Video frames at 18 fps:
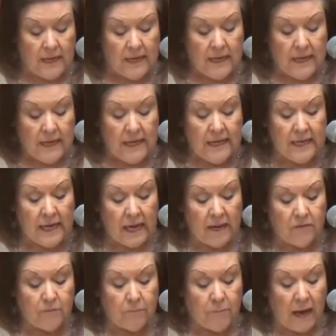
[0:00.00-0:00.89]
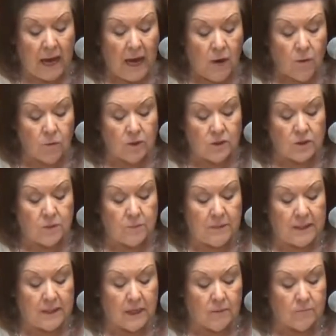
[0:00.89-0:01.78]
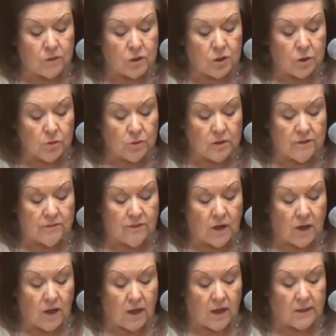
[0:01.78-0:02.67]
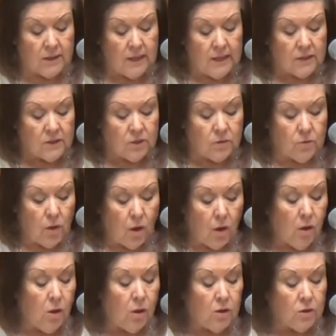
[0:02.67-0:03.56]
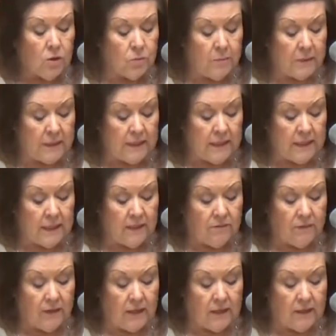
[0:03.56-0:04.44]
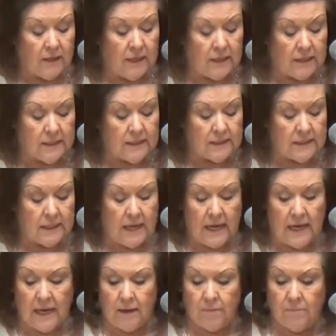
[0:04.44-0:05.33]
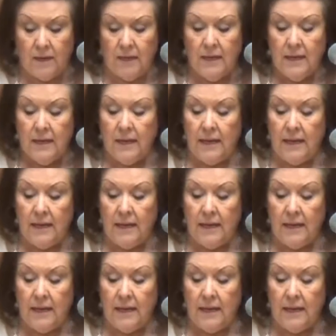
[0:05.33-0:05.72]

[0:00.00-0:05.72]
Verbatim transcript: he gave power to become children of God to all who believe in his name.